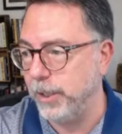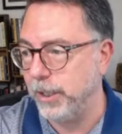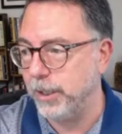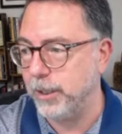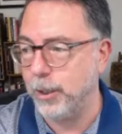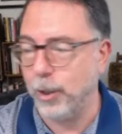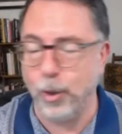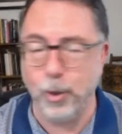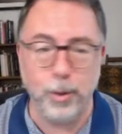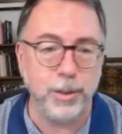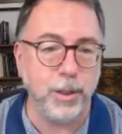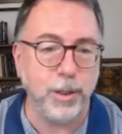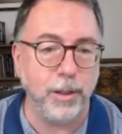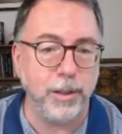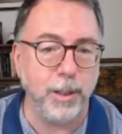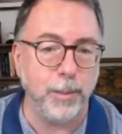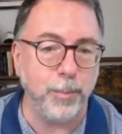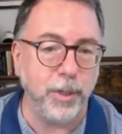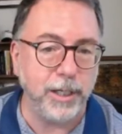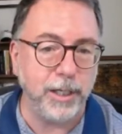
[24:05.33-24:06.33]
week. Holes on
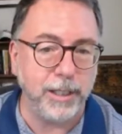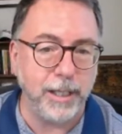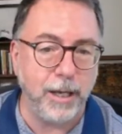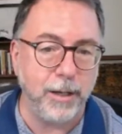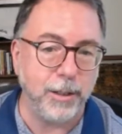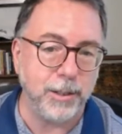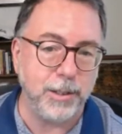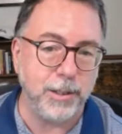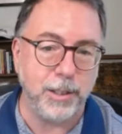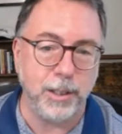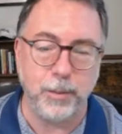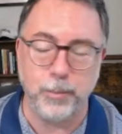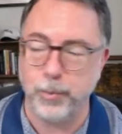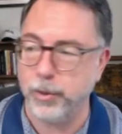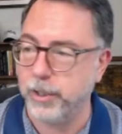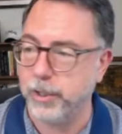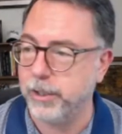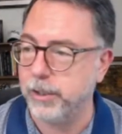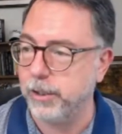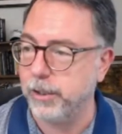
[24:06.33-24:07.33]
the breakout, you can see it
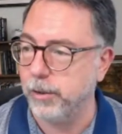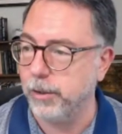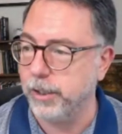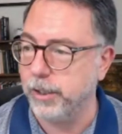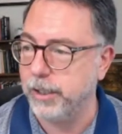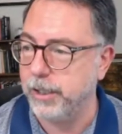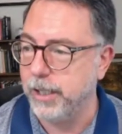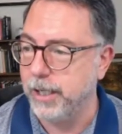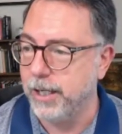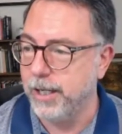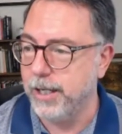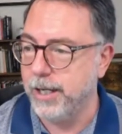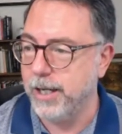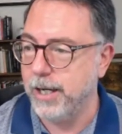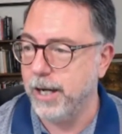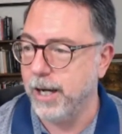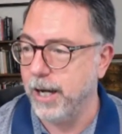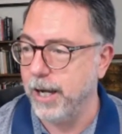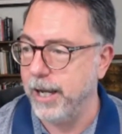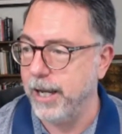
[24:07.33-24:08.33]
pretty clearly,
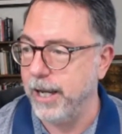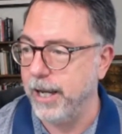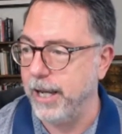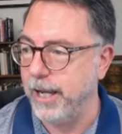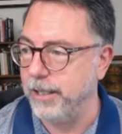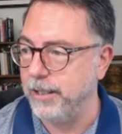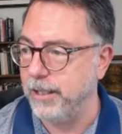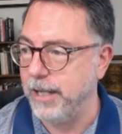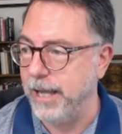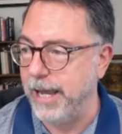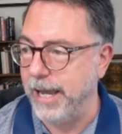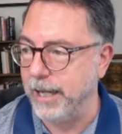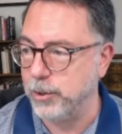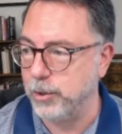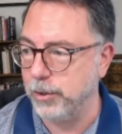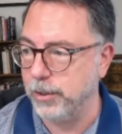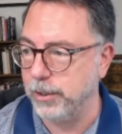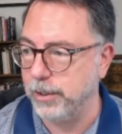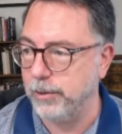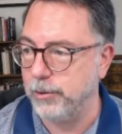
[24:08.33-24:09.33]
uh, and
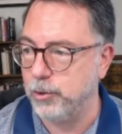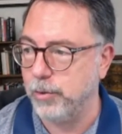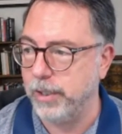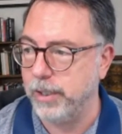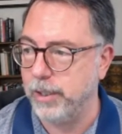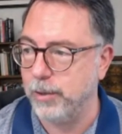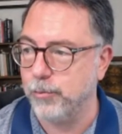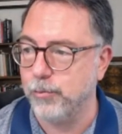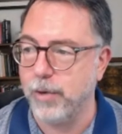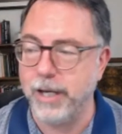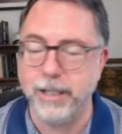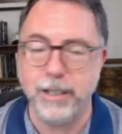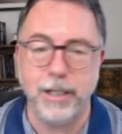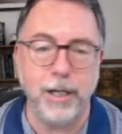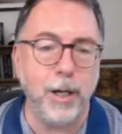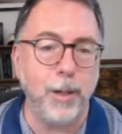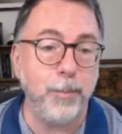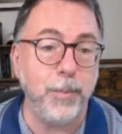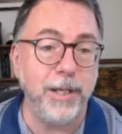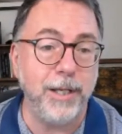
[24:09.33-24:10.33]
actually traded right
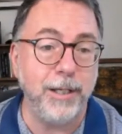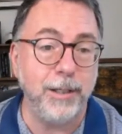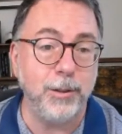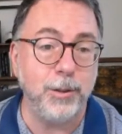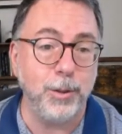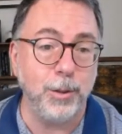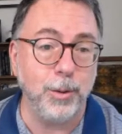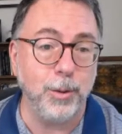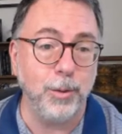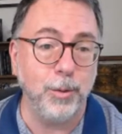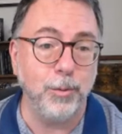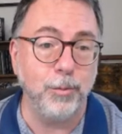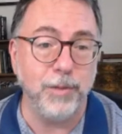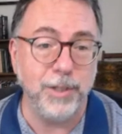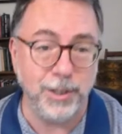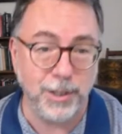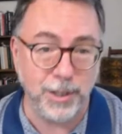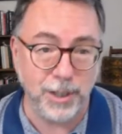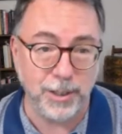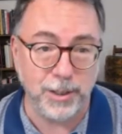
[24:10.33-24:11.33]
up into
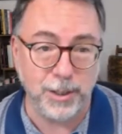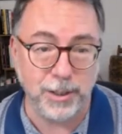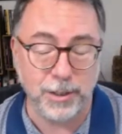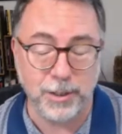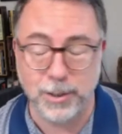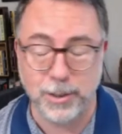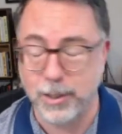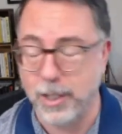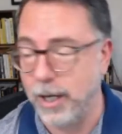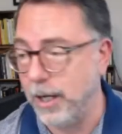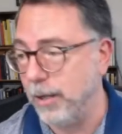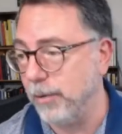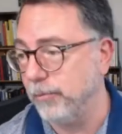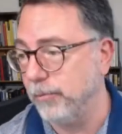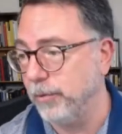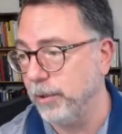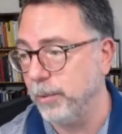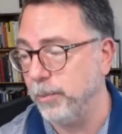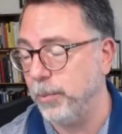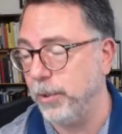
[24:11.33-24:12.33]
resistance. Uh,
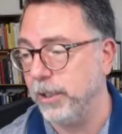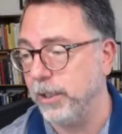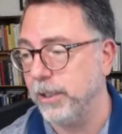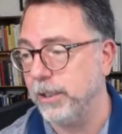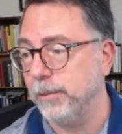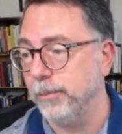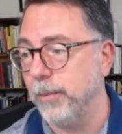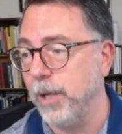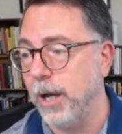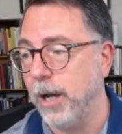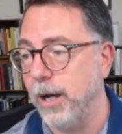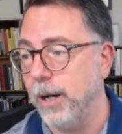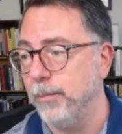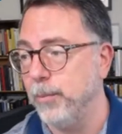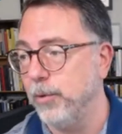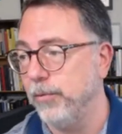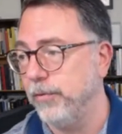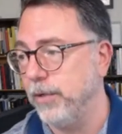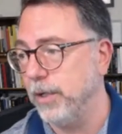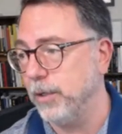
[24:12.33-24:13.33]
really big uh,
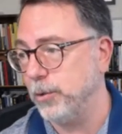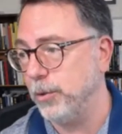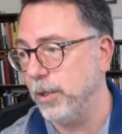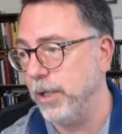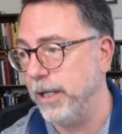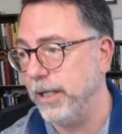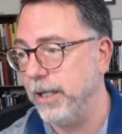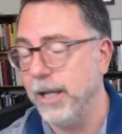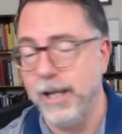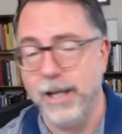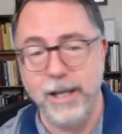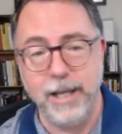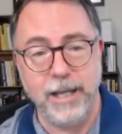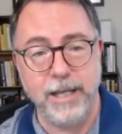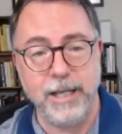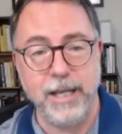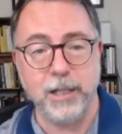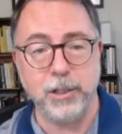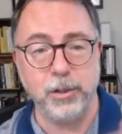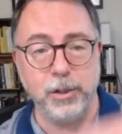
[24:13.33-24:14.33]
move yesterday.
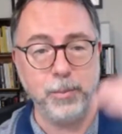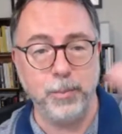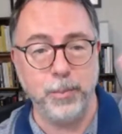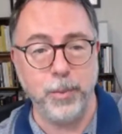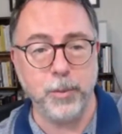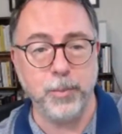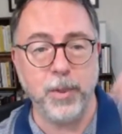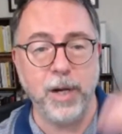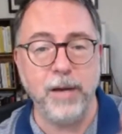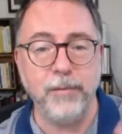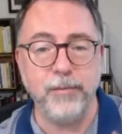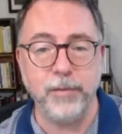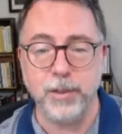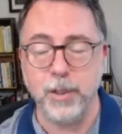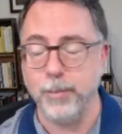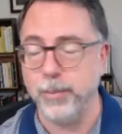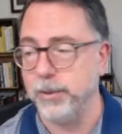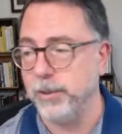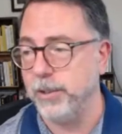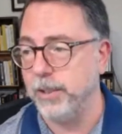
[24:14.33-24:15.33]
He actually booked profits
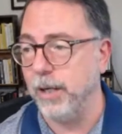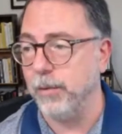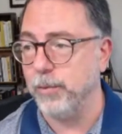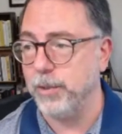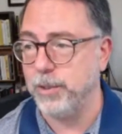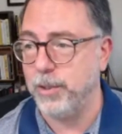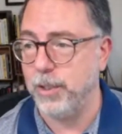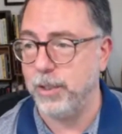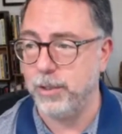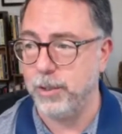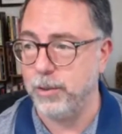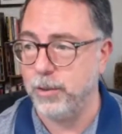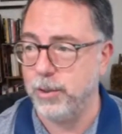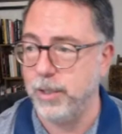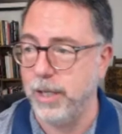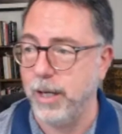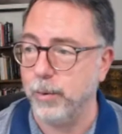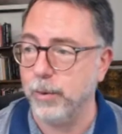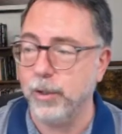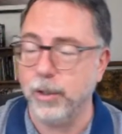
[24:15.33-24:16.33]
up into that resistance.
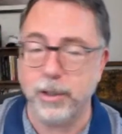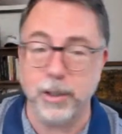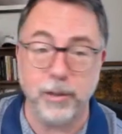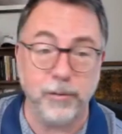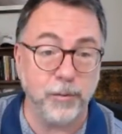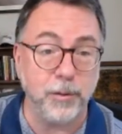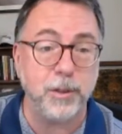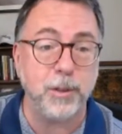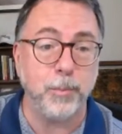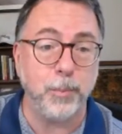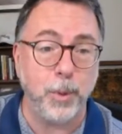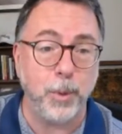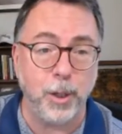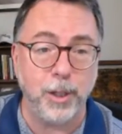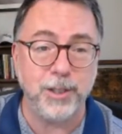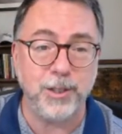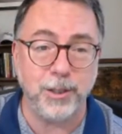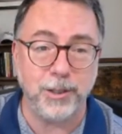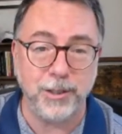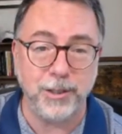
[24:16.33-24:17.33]
Now we're looking for it to
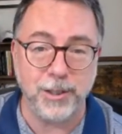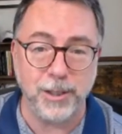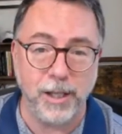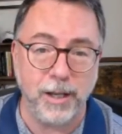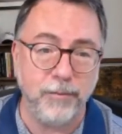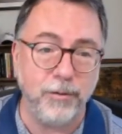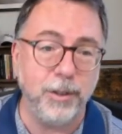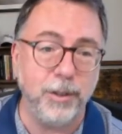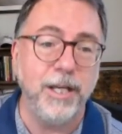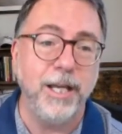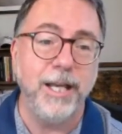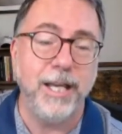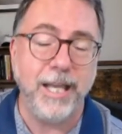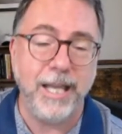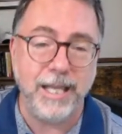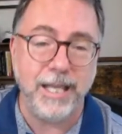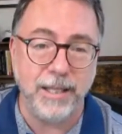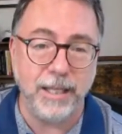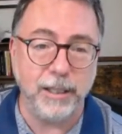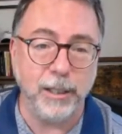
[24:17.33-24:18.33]
pause at this level
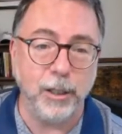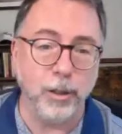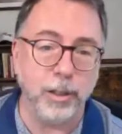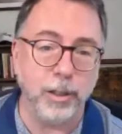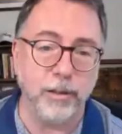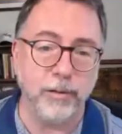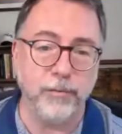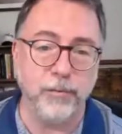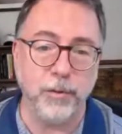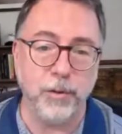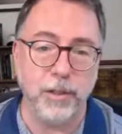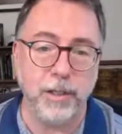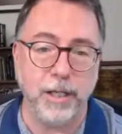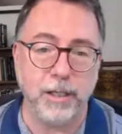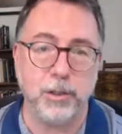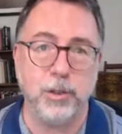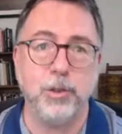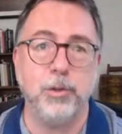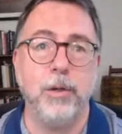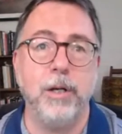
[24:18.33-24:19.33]
and then looking for the
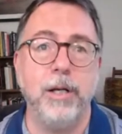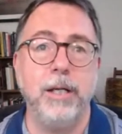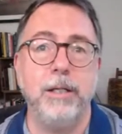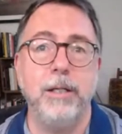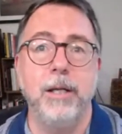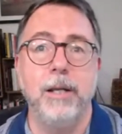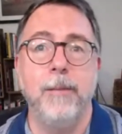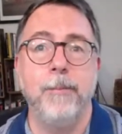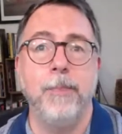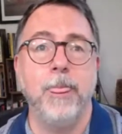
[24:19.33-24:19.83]
next trade